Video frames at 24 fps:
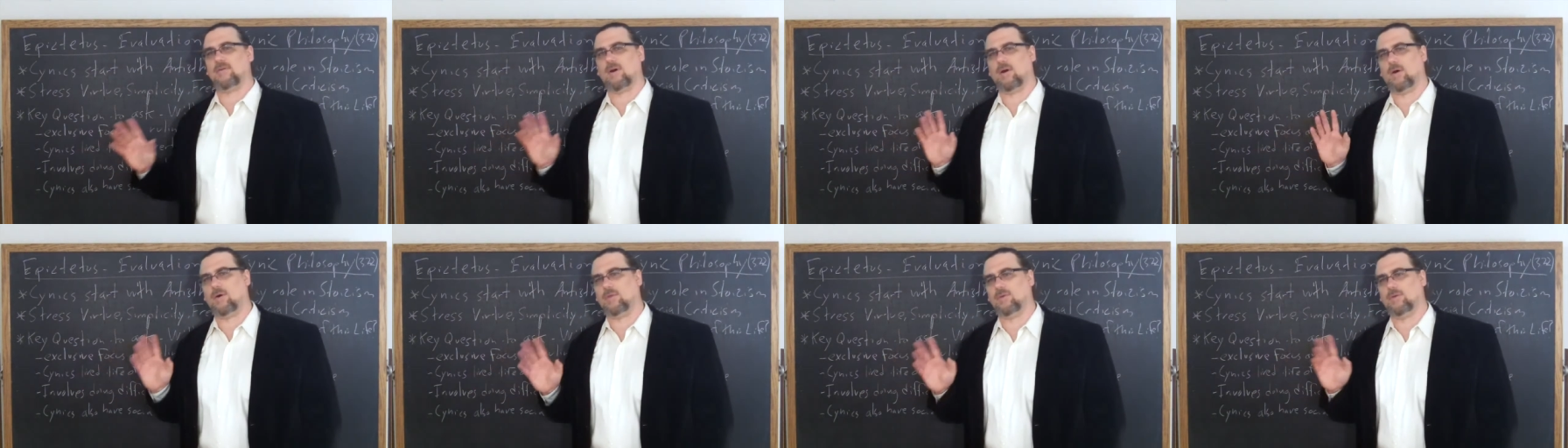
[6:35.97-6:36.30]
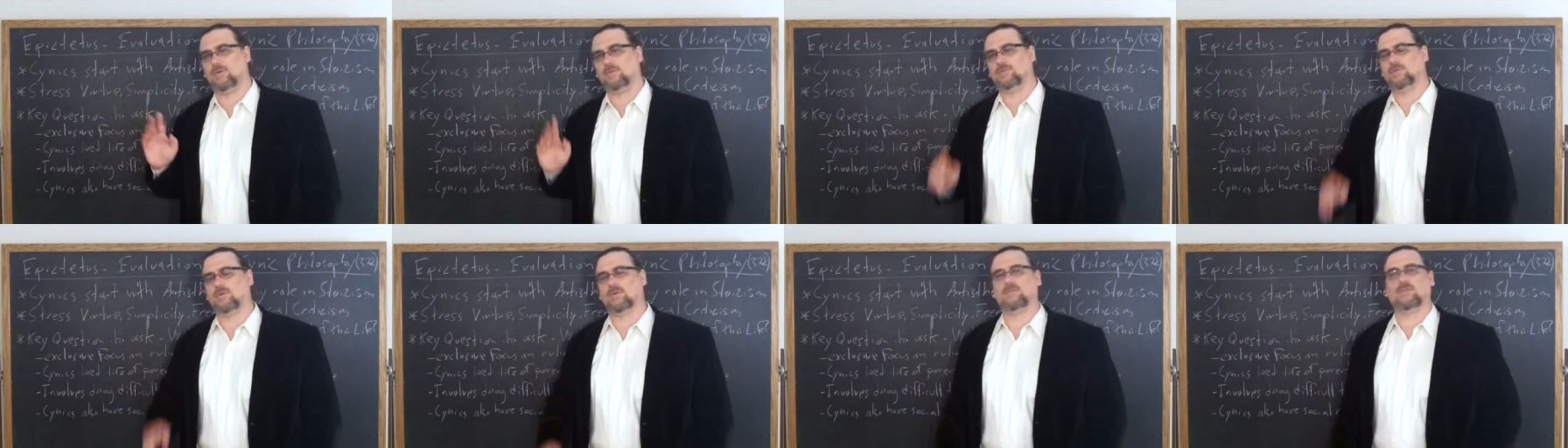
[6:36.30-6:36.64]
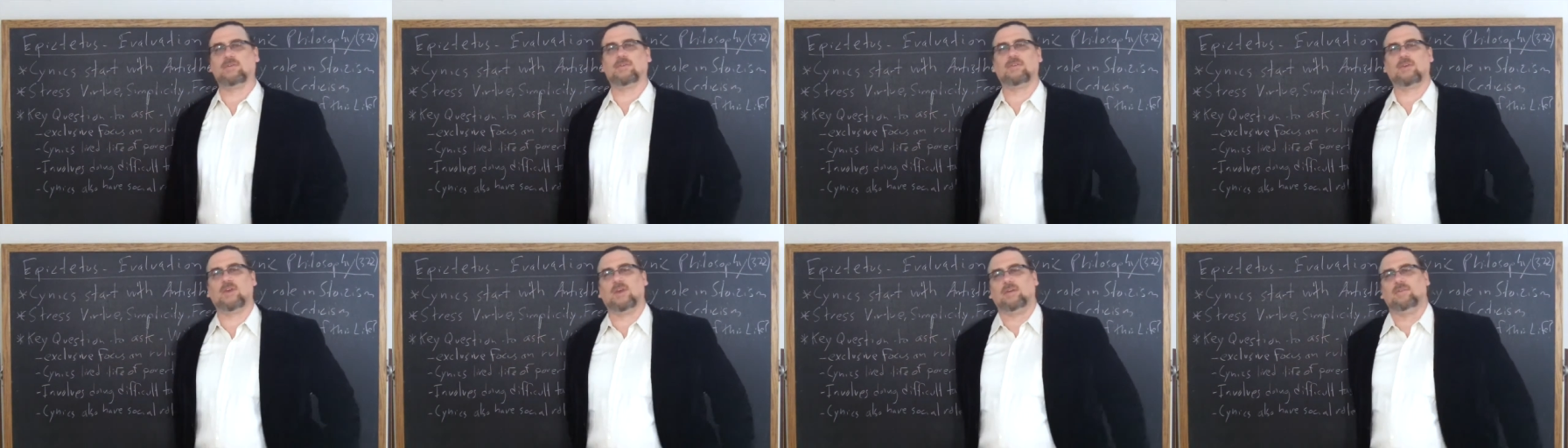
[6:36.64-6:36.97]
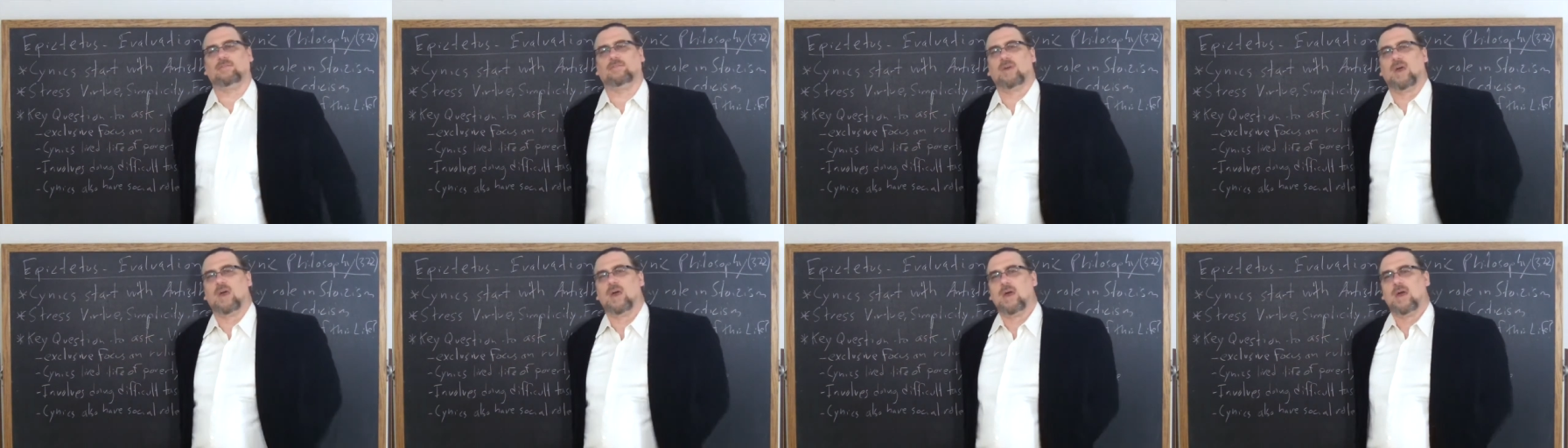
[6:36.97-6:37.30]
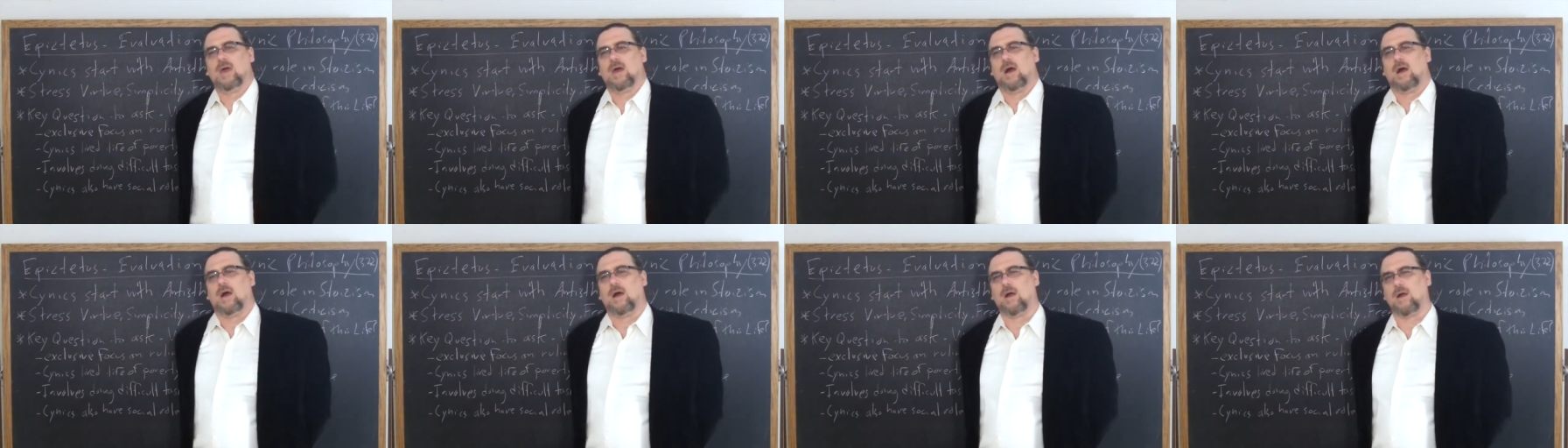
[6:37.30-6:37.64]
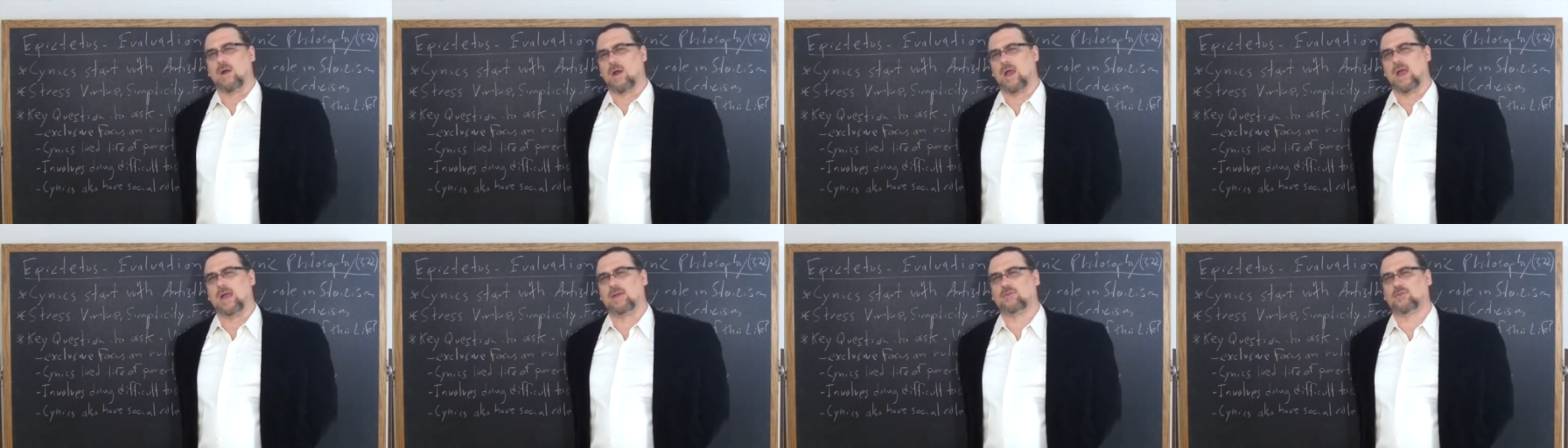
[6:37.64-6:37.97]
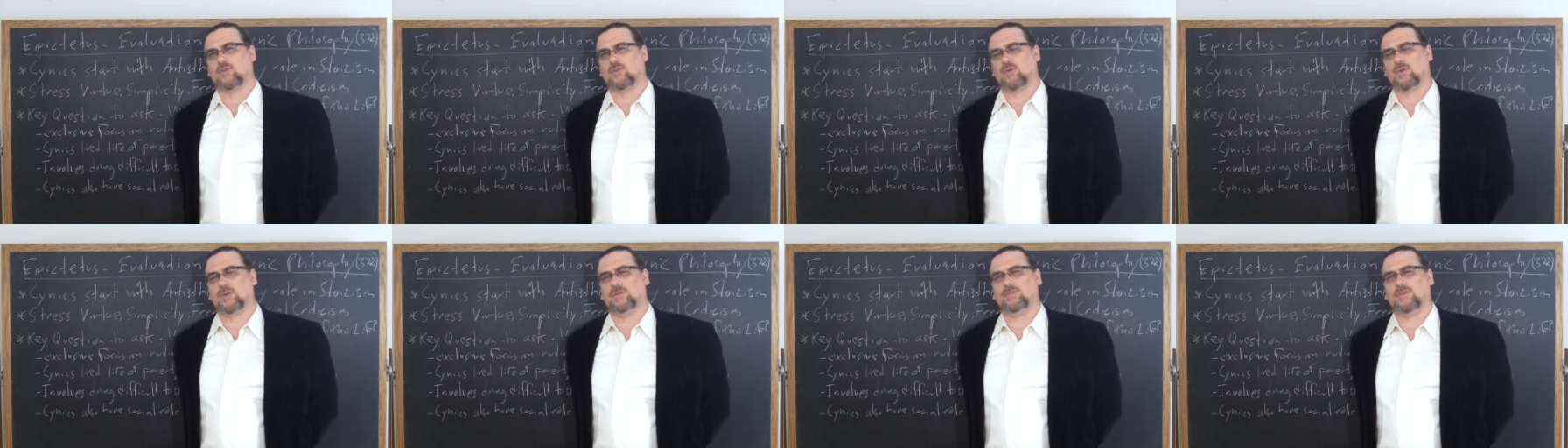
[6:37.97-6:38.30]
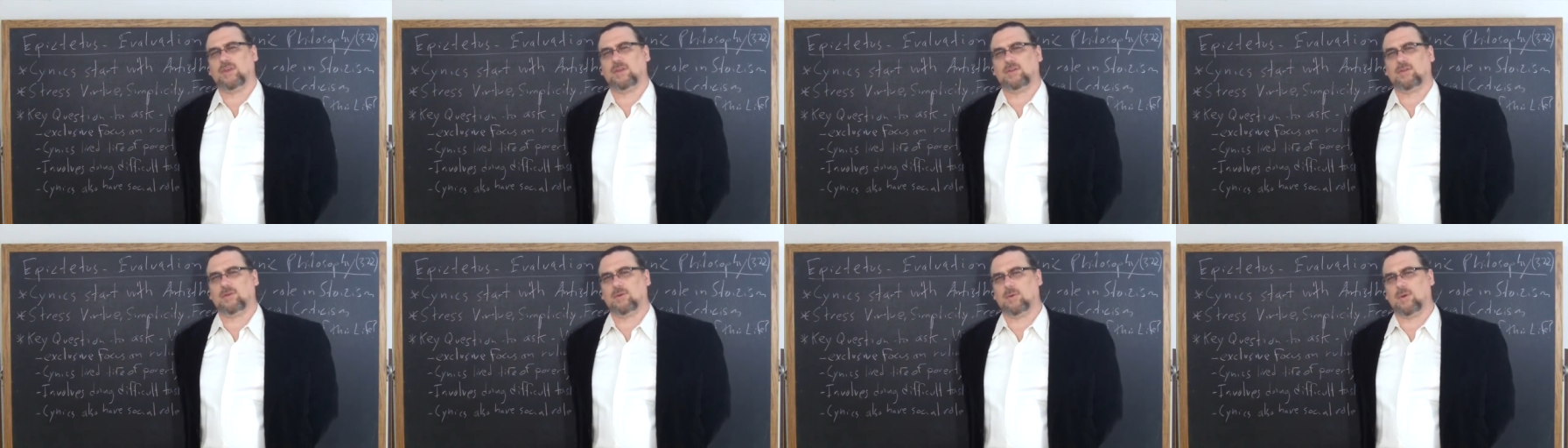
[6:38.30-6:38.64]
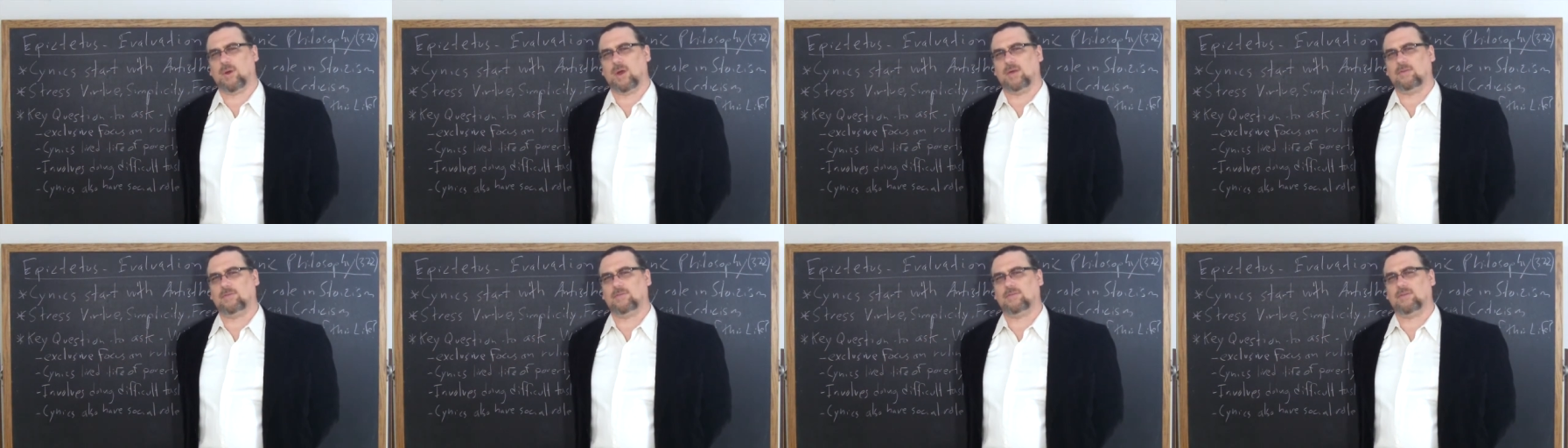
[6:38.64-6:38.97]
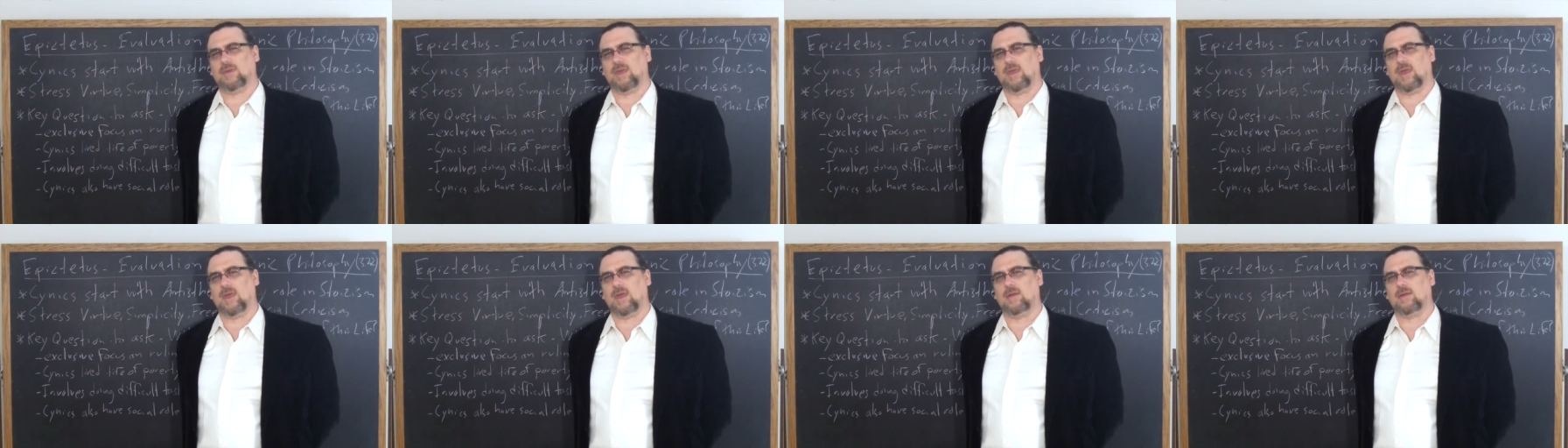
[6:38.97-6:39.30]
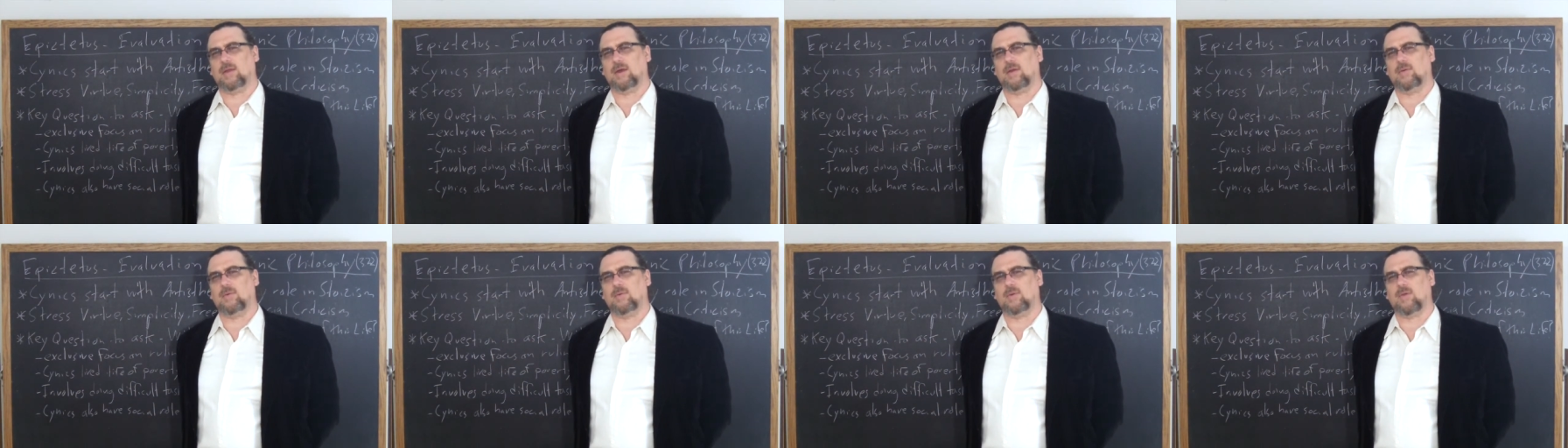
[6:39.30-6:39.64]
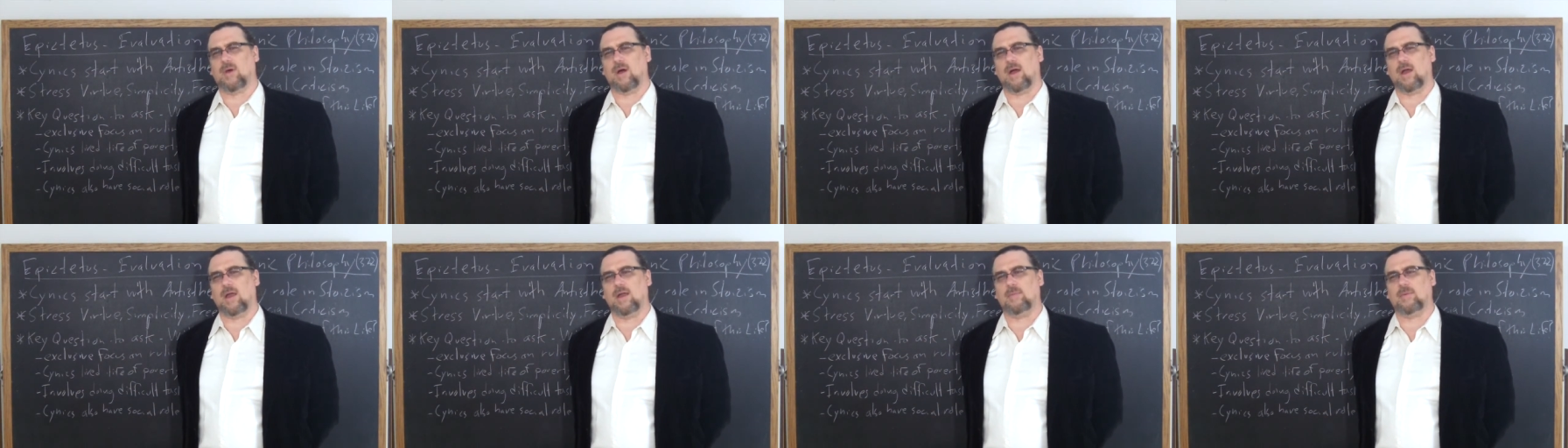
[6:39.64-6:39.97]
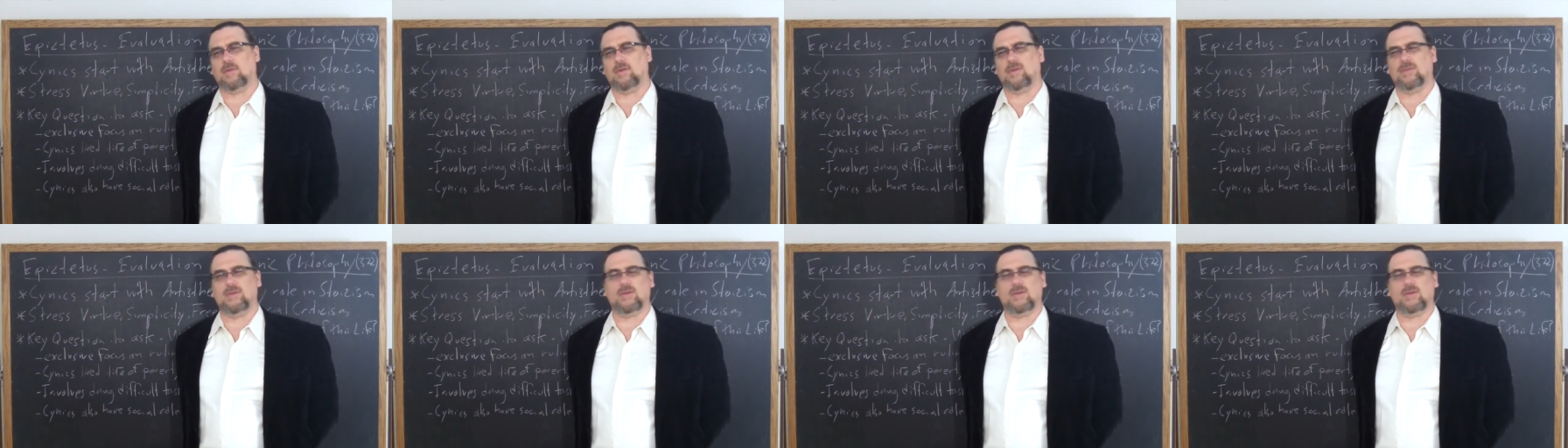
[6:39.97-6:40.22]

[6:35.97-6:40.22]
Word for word: All those sorts of things are extrinsic to us and unreliable,